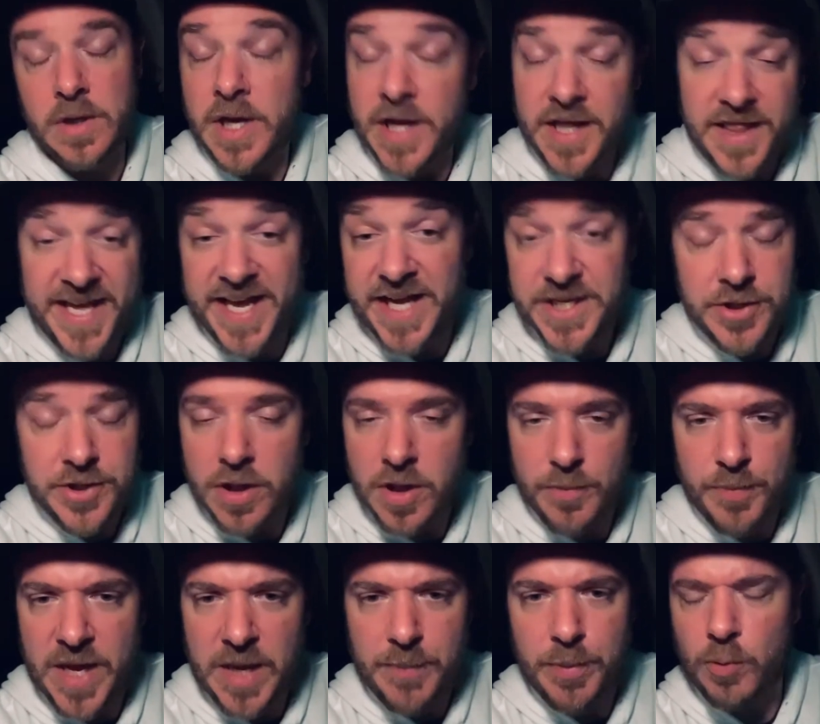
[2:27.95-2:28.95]
These are the
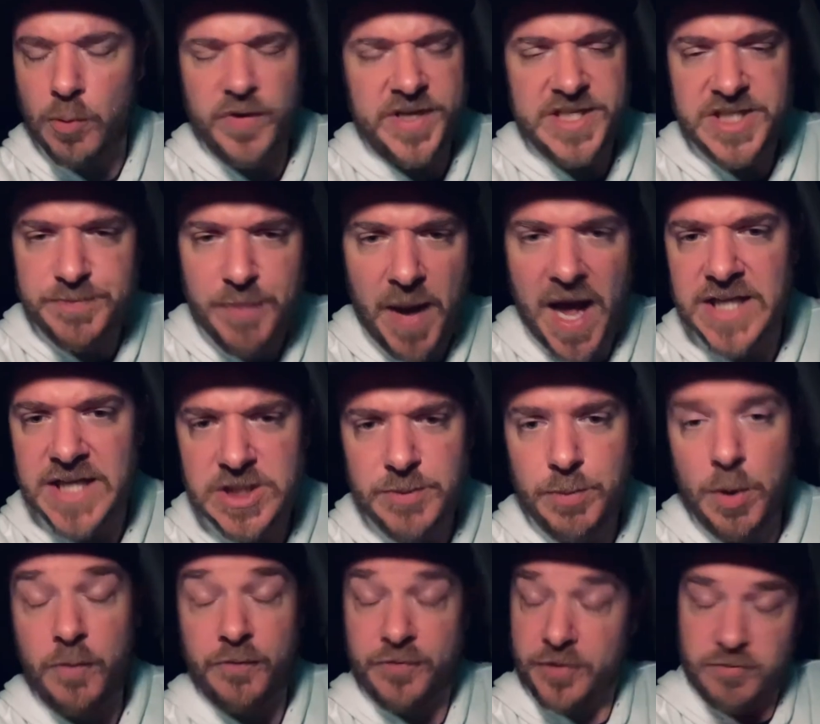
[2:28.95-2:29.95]
people
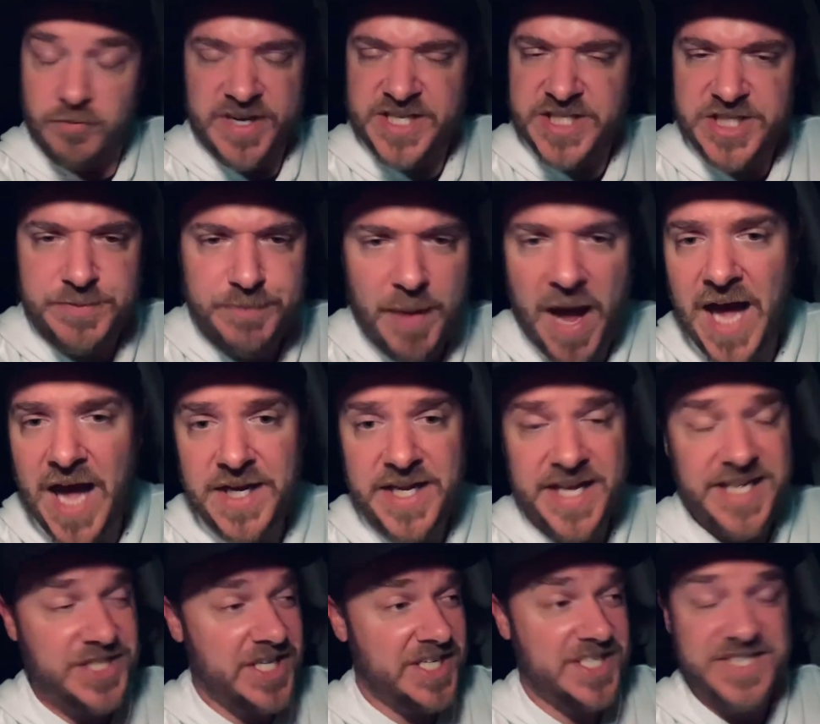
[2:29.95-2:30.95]
responsible for responding
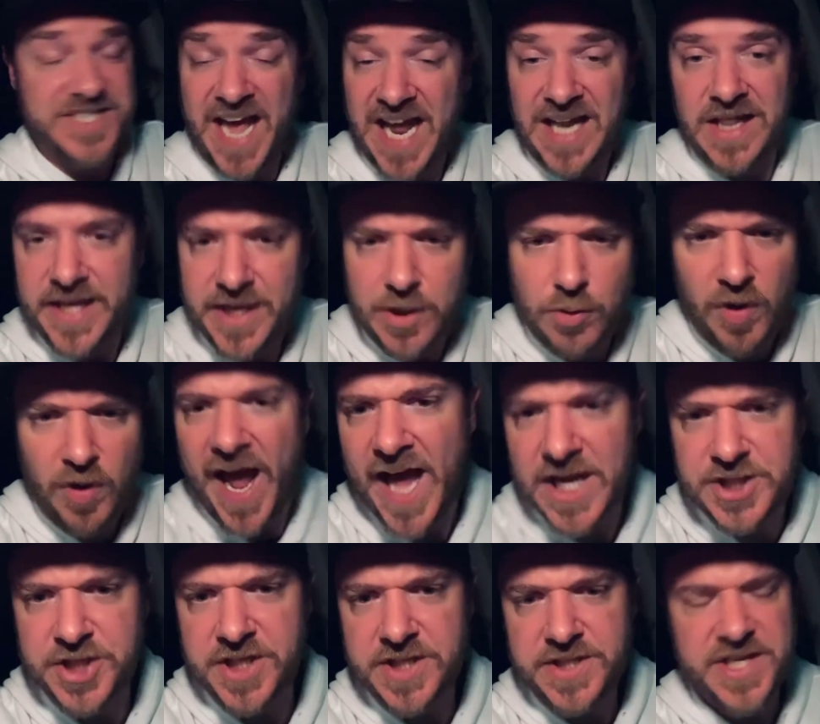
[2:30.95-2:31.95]
to deadly
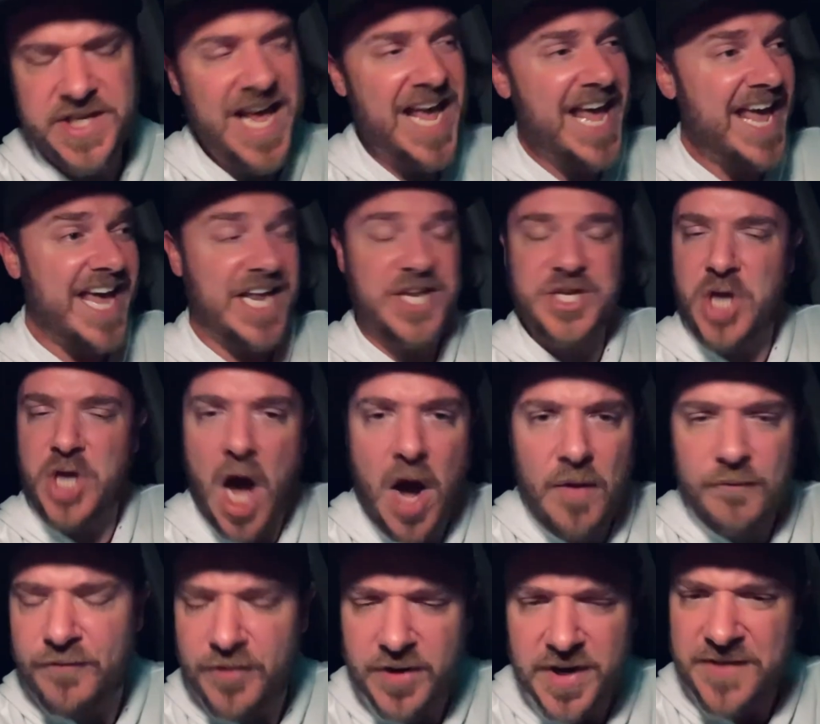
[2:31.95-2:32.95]
crashes and
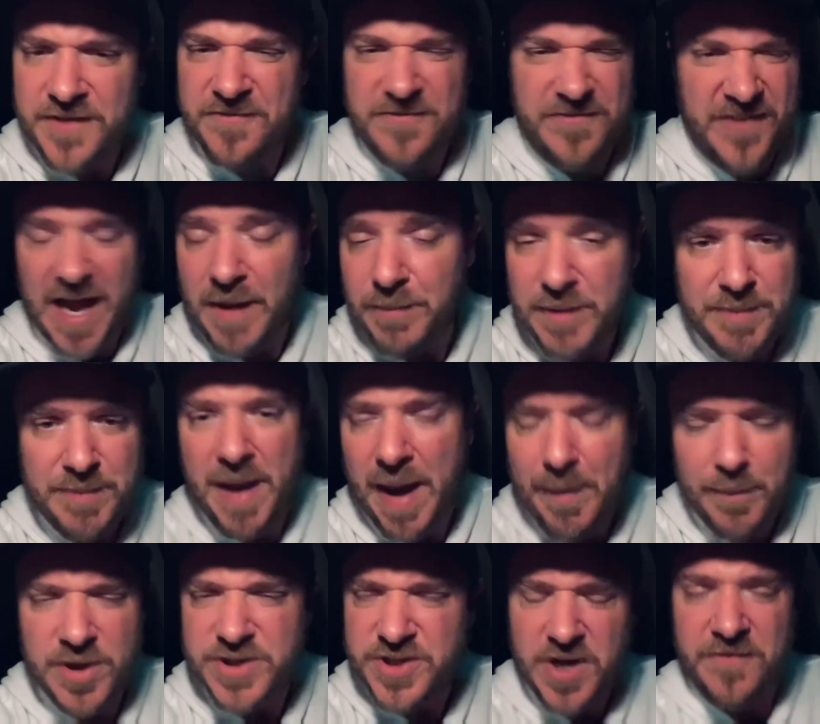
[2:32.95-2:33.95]
comforting family
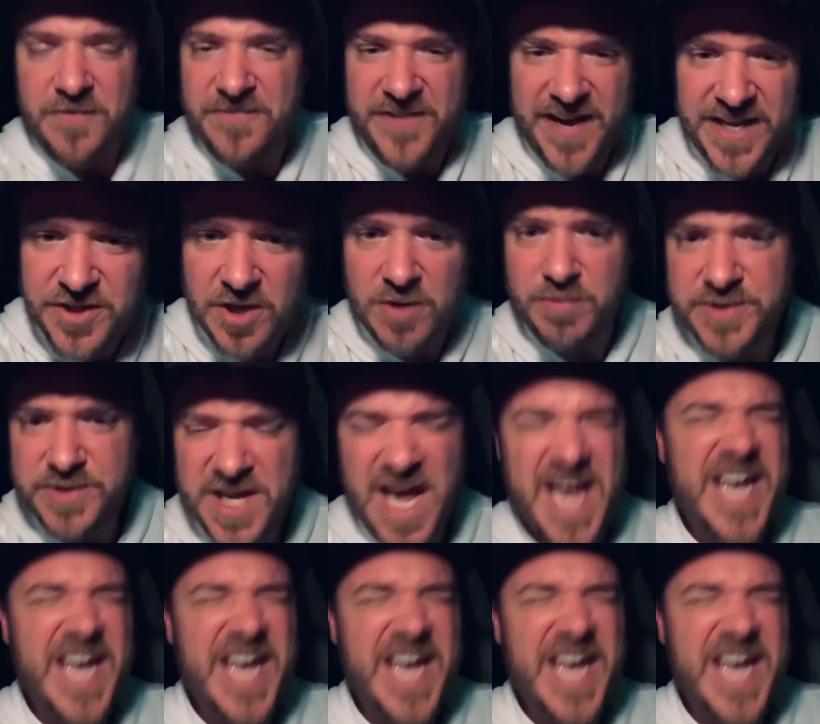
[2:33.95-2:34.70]
members of victims.